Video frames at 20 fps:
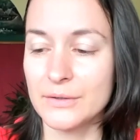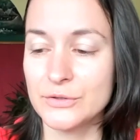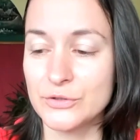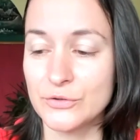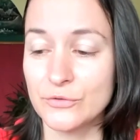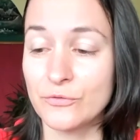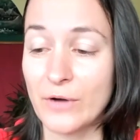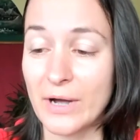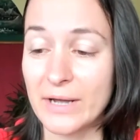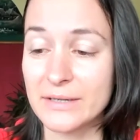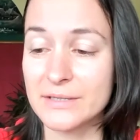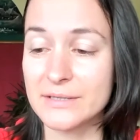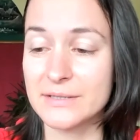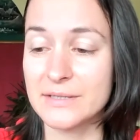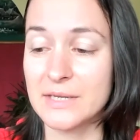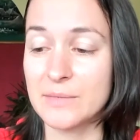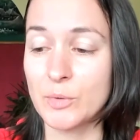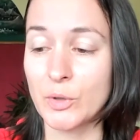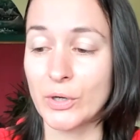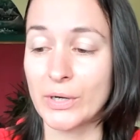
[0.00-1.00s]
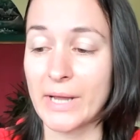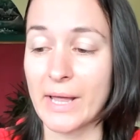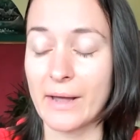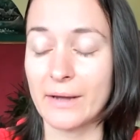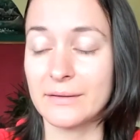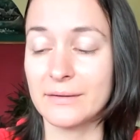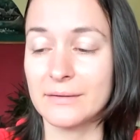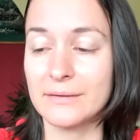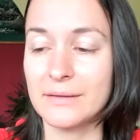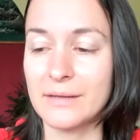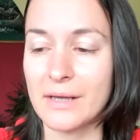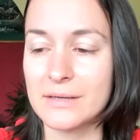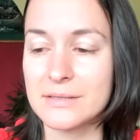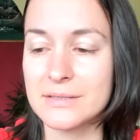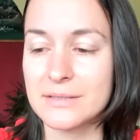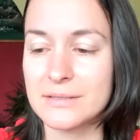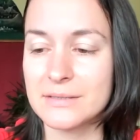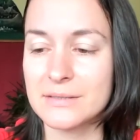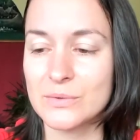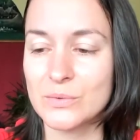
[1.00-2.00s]
To find this deep
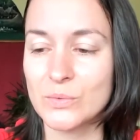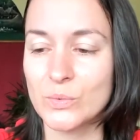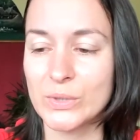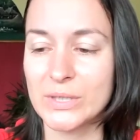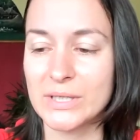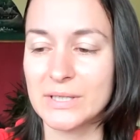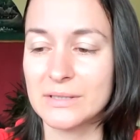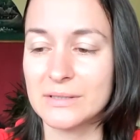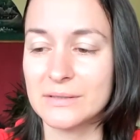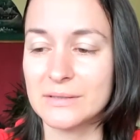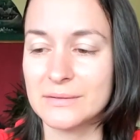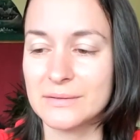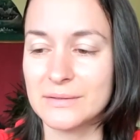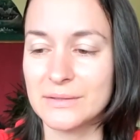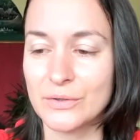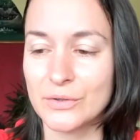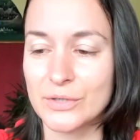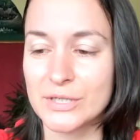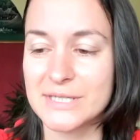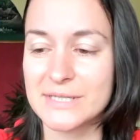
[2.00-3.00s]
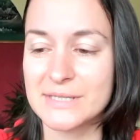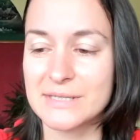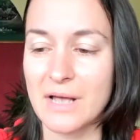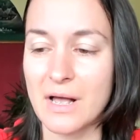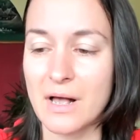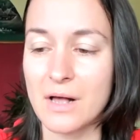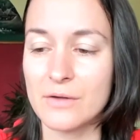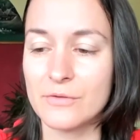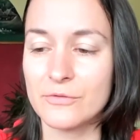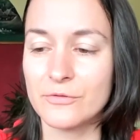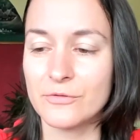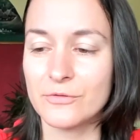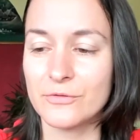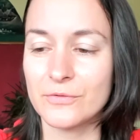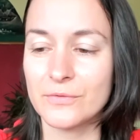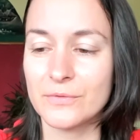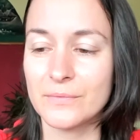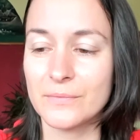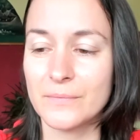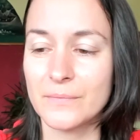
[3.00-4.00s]
connectedness within yourself
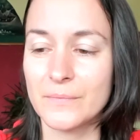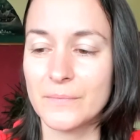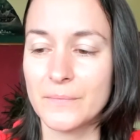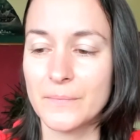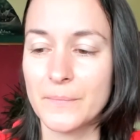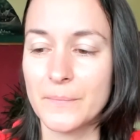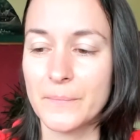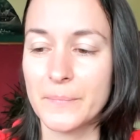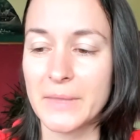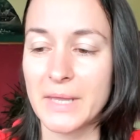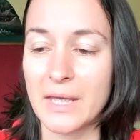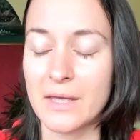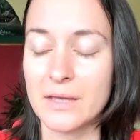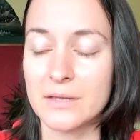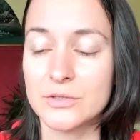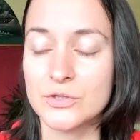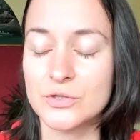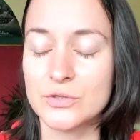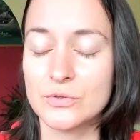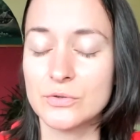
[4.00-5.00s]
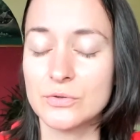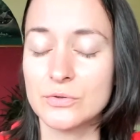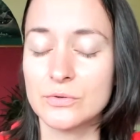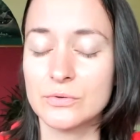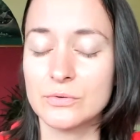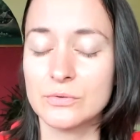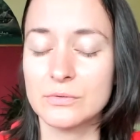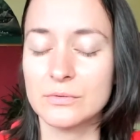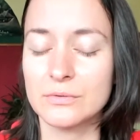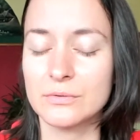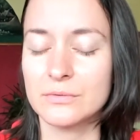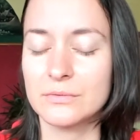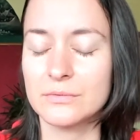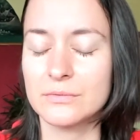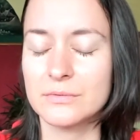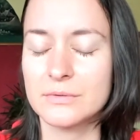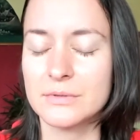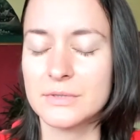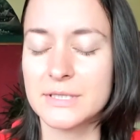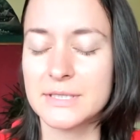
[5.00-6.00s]
and to
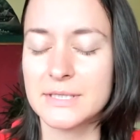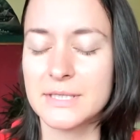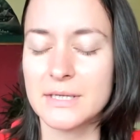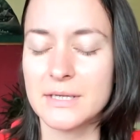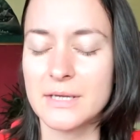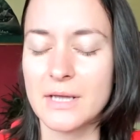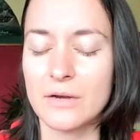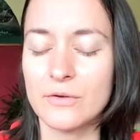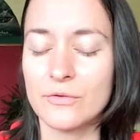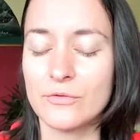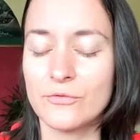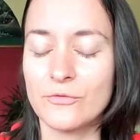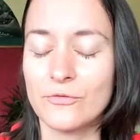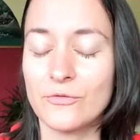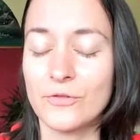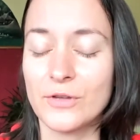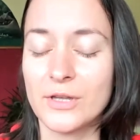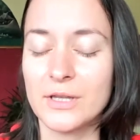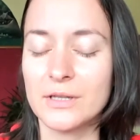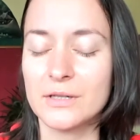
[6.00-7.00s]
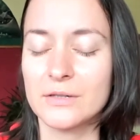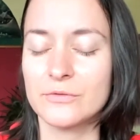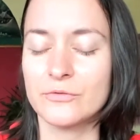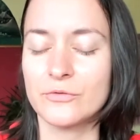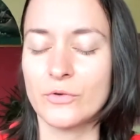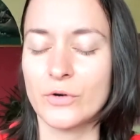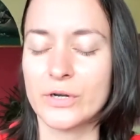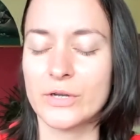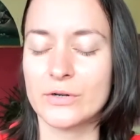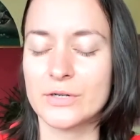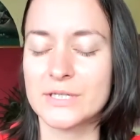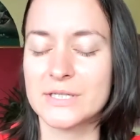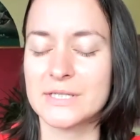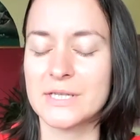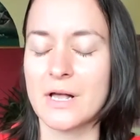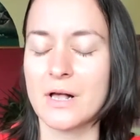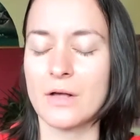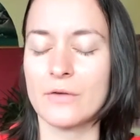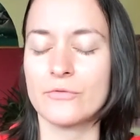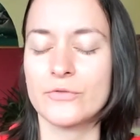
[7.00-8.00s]
see and feel for
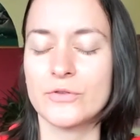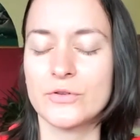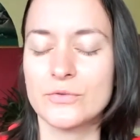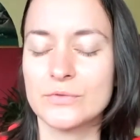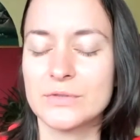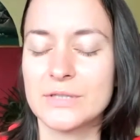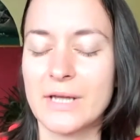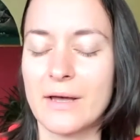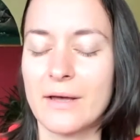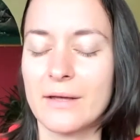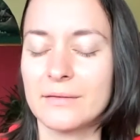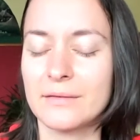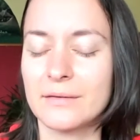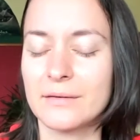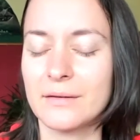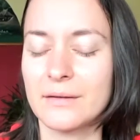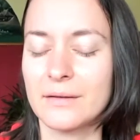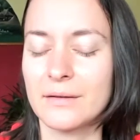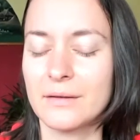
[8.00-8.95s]
yourself through that